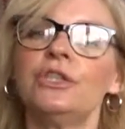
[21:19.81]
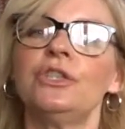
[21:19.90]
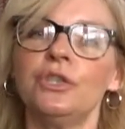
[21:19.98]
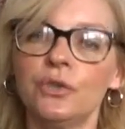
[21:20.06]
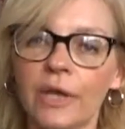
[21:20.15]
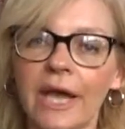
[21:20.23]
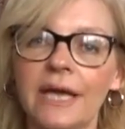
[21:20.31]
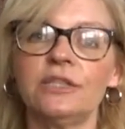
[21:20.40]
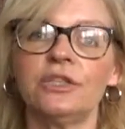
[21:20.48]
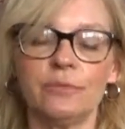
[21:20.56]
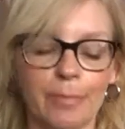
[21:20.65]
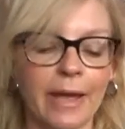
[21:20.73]
You can
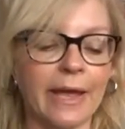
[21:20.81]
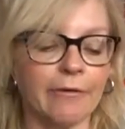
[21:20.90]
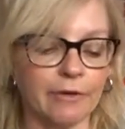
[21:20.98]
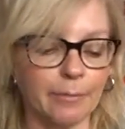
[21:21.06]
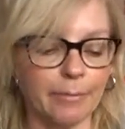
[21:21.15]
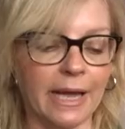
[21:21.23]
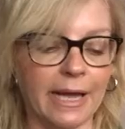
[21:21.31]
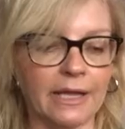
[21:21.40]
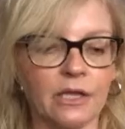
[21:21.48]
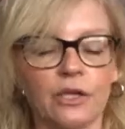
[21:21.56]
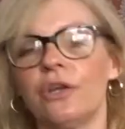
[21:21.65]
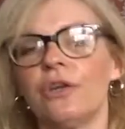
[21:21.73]
just pare it
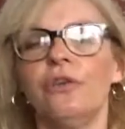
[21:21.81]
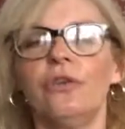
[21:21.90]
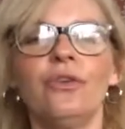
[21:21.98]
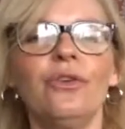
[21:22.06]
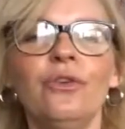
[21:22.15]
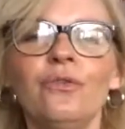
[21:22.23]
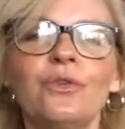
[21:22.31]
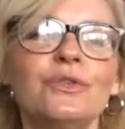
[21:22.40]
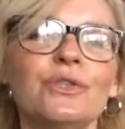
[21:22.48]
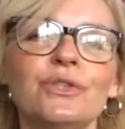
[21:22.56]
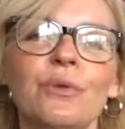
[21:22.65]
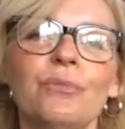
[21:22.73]
back. You know, you've got
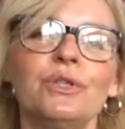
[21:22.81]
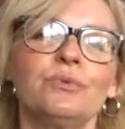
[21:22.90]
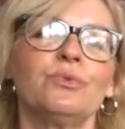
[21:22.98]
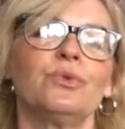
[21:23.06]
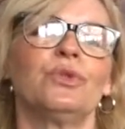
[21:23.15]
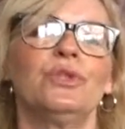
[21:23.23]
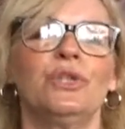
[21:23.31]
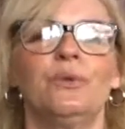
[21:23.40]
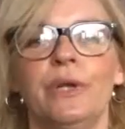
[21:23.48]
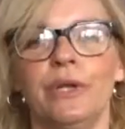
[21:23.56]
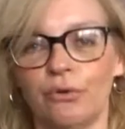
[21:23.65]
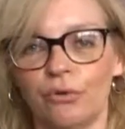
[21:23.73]
so much more to do
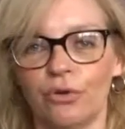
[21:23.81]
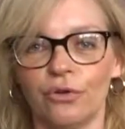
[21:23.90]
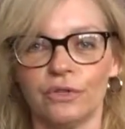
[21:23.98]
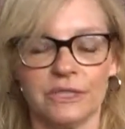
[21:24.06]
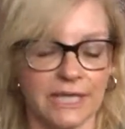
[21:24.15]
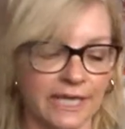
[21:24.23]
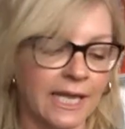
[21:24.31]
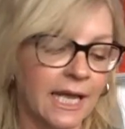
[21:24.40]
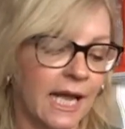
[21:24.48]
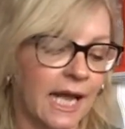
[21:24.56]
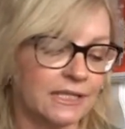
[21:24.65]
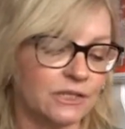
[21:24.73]
when you're on holiday,
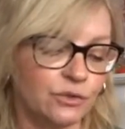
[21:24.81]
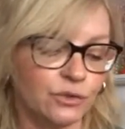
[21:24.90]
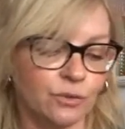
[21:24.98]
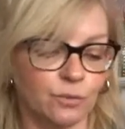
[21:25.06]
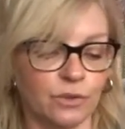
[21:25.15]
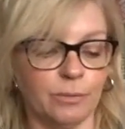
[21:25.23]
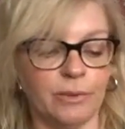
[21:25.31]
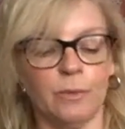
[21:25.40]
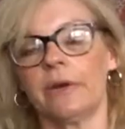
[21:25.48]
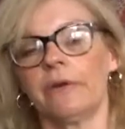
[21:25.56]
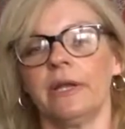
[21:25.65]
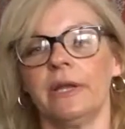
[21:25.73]
and do you want to be
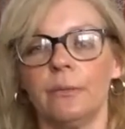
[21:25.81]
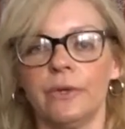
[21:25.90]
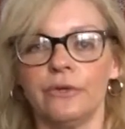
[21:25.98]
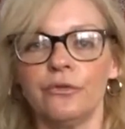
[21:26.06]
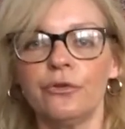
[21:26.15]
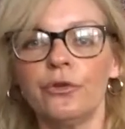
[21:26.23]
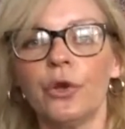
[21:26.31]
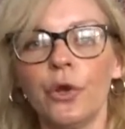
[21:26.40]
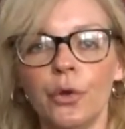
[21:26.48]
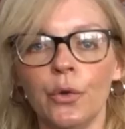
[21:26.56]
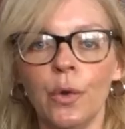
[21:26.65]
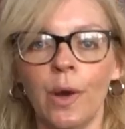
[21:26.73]
worrying with
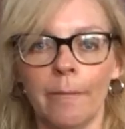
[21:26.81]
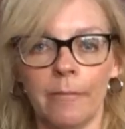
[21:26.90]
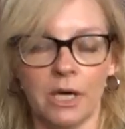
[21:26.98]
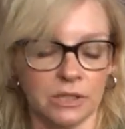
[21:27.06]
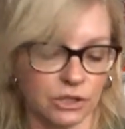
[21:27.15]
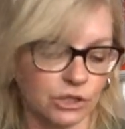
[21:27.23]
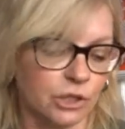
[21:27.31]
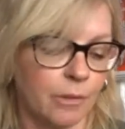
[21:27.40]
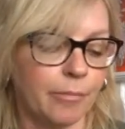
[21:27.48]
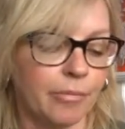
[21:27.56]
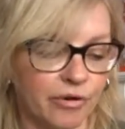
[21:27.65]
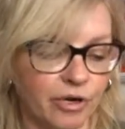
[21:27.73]
too much
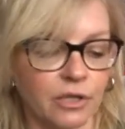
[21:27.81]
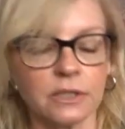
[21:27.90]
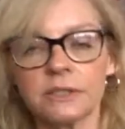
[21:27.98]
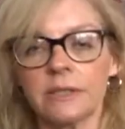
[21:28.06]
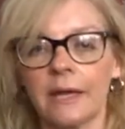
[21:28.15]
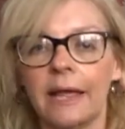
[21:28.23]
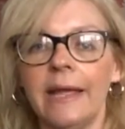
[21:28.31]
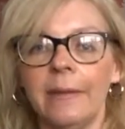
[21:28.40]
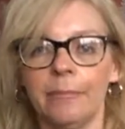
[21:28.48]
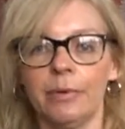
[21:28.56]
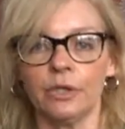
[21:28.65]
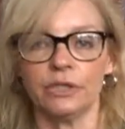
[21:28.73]
product
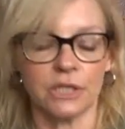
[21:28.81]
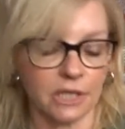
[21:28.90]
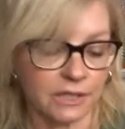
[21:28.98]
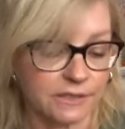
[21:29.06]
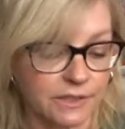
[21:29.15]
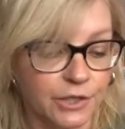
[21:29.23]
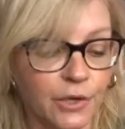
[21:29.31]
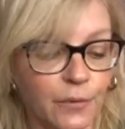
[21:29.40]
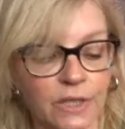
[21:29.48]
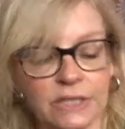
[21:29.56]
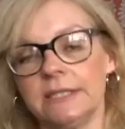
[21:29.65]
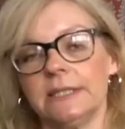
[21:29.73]
input? Because I know
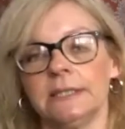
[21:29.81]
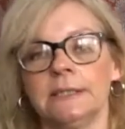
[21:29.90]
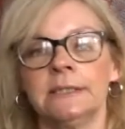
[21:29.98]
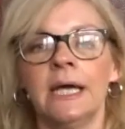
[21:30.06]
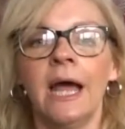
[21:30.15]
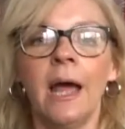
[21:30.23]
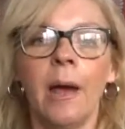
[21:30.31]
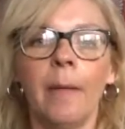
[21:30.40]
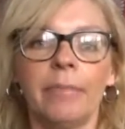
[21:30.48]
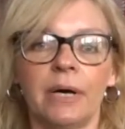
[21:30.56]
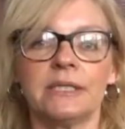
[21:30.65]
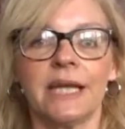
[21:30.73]
I didn't.
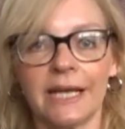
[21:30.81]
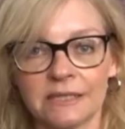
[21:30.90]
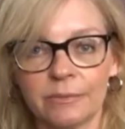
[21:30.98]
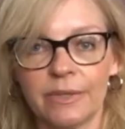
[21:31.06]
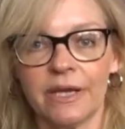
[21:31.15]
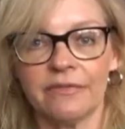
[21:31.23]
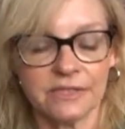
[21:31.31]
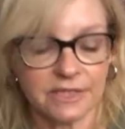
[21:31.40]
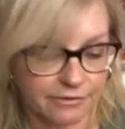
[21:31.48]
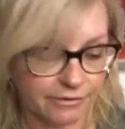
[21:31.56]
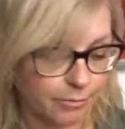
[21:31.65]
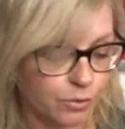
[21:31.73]
But SPF is
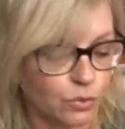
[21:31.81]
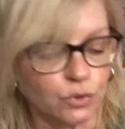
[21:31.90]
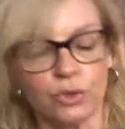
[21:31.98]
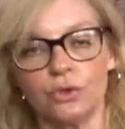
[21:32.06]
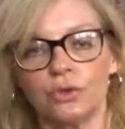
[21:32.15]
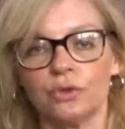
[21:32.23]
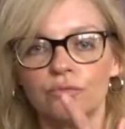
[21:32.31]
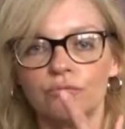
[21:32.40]
very important.